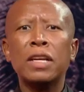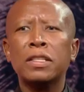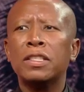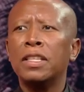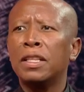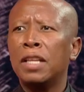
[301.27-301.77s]
I
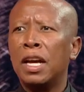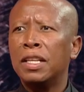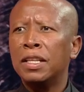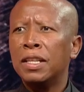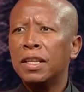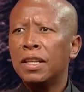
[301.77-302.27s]
say
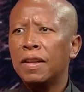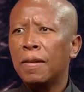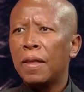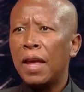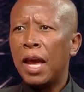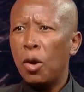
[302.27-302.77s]
that,
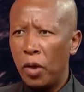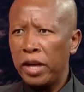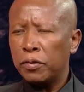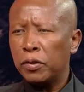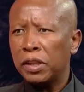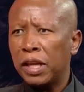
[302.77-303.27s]
a
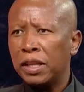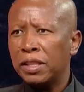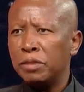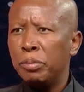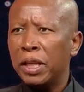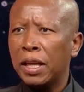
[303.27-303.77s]
word for that
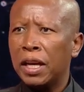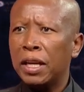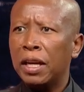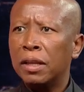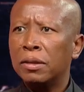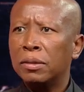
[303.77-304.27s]
is
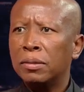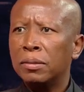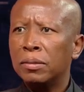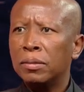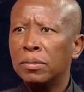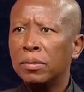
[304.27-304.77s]
betrayal.
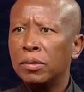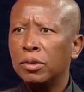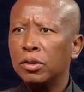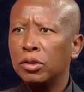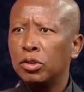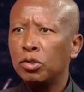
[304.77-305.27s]

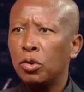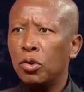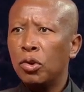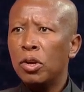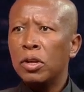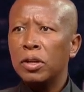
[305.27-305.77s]

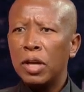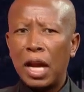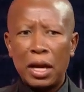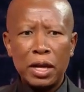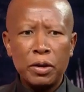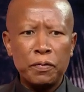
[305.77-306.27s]
So
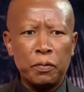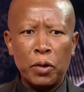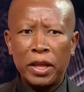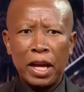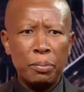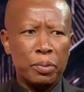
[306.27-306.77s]
if
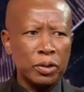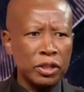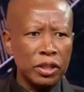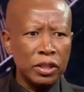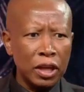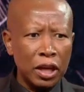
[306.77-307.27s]
whether I put
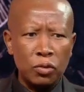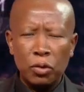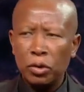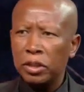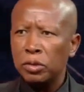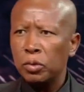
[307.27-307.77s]
it in that way
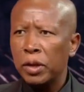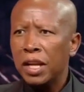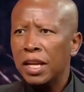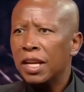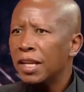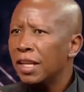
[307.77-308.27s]
or in this
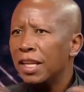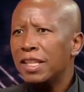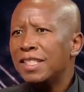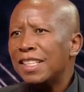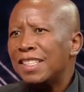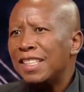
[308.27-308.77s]
way,
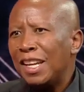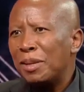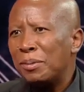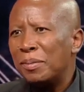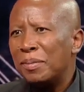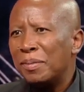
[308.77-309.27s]
it's the
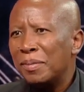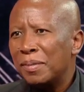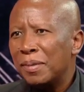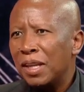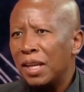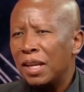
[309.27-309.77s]
same.
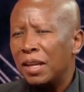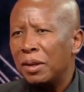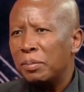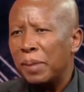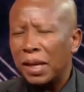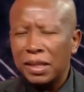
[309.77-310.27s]

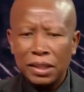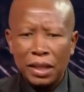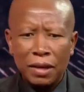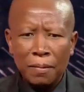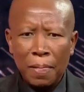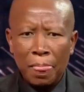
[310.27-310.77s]
But
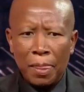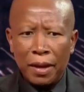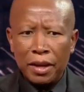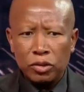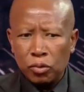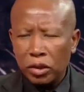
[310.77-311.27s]

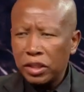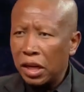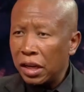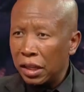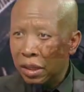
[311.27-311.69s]
it's water under